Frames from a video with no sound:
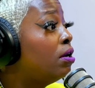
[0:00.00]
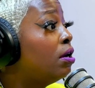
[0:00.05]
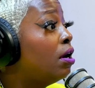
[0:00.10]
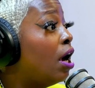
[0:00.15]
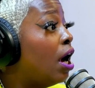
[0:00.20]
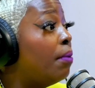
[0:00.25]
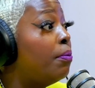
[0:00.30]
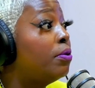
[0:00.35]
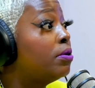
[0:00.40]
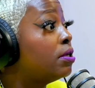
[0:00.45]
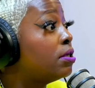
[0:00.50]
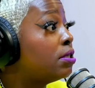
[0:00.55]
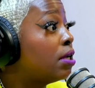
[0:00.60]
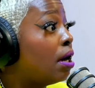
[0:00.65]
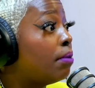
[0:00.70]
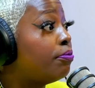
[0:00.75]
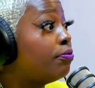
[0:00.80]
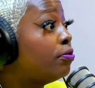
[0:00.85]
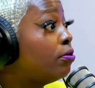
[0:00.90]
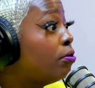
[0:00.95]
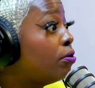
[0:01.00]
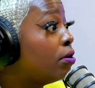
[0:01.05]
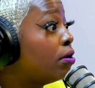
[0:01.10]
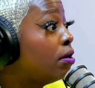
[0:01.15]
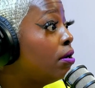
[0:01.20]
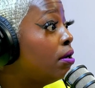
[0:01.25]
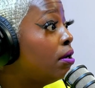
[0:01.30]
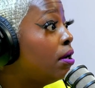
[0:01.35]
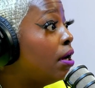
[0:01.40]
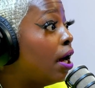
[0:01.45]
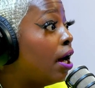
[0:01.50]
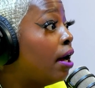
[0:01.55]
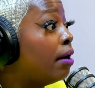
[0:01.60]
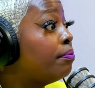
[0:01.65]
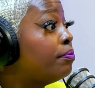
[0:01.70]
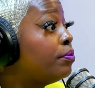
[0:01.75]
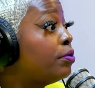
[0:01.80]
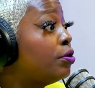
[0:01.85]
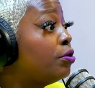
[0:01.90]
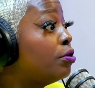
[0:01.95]
Yeah. I'm on the top floor. Right.
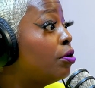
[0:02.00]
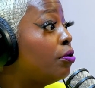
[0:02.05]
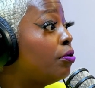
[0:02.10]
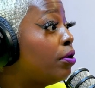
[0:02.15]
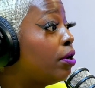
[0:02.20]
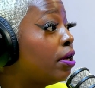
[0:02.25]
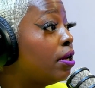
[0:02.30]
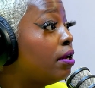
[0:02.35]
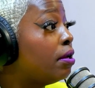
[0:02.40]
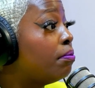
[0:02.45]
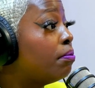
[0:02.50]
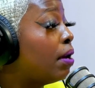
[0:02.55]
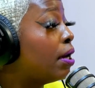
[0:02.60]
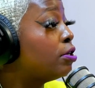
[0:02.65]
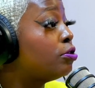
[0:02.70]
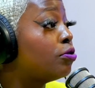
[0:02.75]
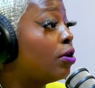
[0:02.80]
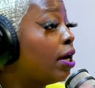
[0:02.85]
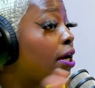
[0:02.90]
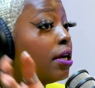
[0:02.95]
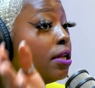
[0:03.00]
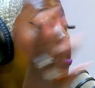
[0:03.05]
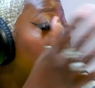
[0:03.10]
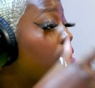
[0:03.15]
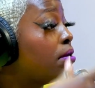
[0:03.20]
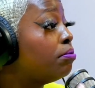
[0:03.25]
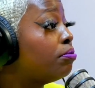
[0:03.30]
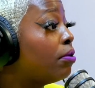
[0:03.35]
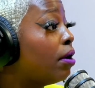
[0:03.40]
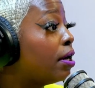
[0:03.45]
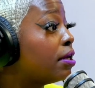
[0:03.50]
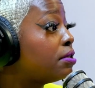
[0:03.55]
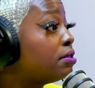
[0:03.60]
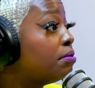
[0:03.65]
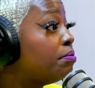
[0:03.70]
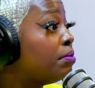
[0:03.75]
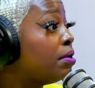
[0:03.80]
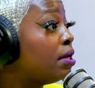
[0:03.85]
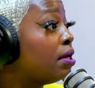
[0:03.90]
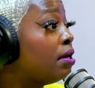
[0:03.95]
I'm, getting my dry clean brought
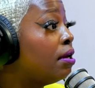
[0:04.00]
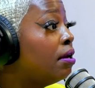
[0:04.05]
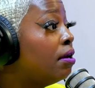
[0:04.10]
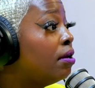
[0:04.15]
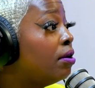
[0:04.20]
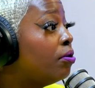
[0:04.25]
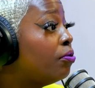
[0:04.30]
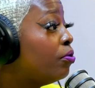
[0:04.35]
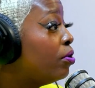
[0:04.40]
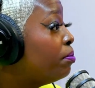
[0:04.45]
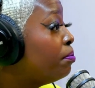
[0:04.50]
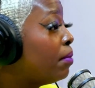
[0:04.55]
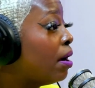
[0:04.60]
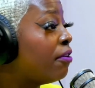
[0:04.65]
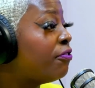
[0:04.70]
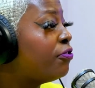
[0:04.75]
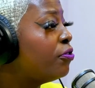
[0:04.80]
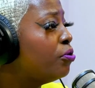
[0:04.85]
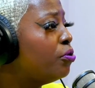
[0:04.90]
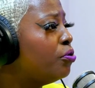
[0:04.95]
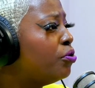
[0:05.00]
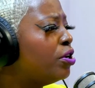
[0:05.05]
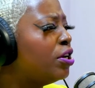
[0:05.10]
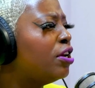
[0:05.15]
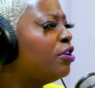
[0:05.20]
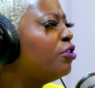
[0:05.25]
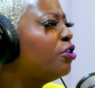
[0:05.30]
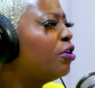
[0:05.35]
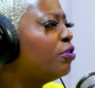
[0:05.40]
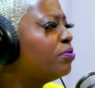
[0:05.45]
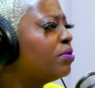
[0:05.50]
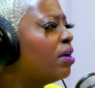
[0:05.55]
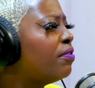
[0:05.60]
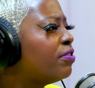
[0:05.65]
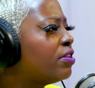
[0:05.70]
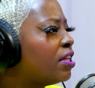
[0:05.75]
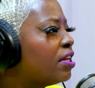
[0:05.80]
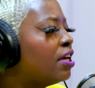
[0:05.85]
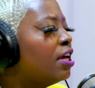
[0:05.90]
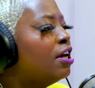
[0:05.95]
to me with my food and,
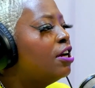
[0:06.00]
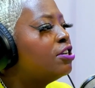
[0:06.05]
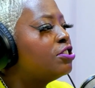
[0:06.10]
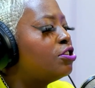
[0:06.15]
everything. Yeah.